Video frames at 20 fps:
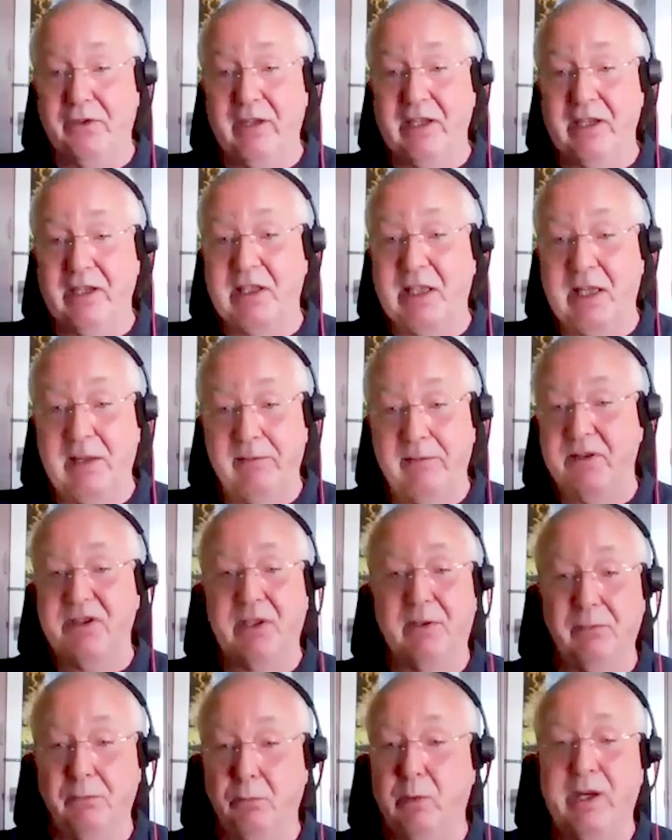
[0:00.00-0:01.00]
on their level of
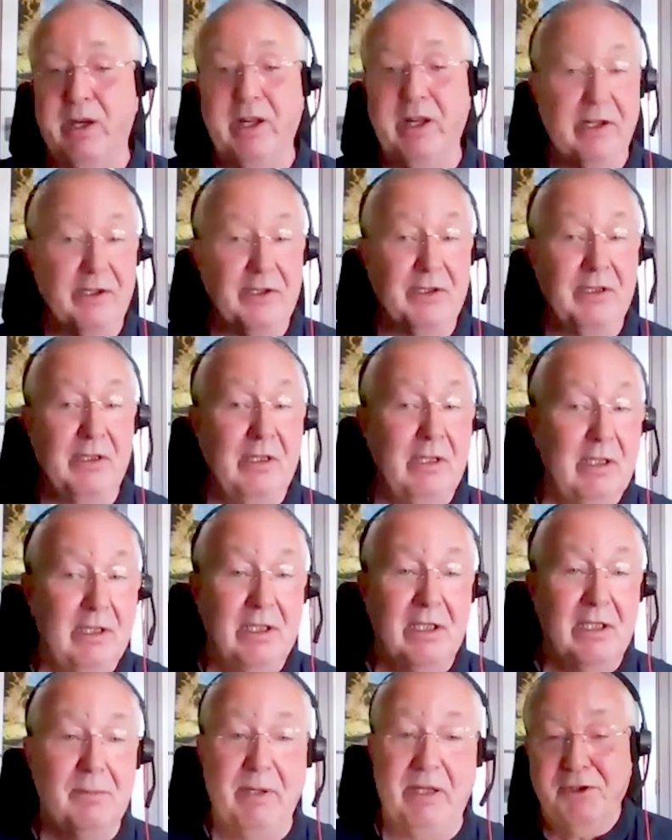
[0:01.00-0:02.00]
self-awareness.
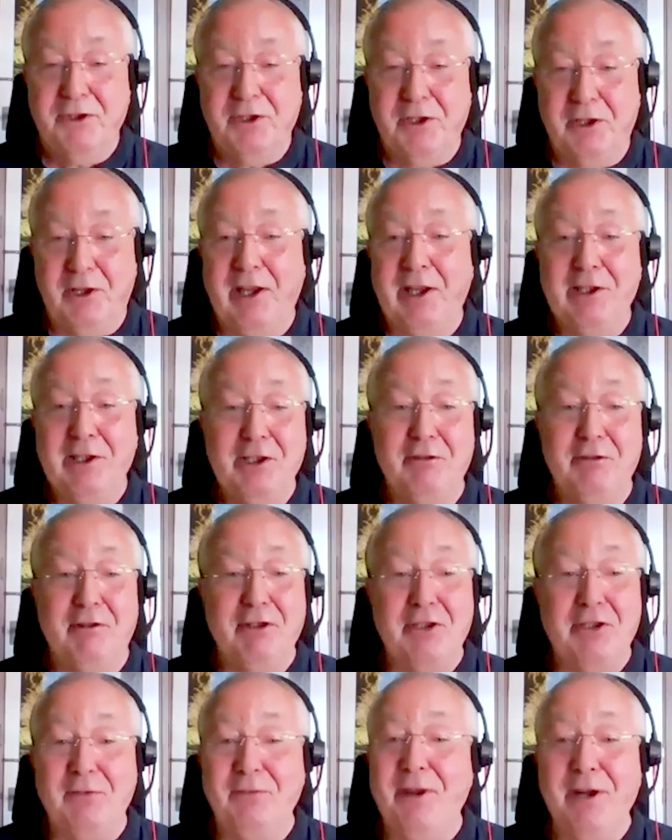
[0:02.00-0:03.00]
So the answer
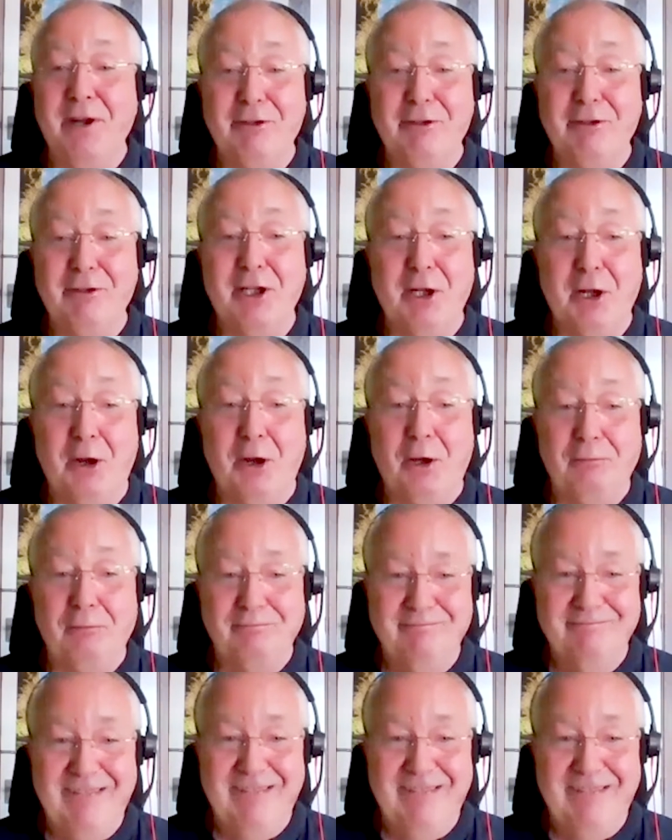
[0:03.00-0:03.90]
is it varies a lot.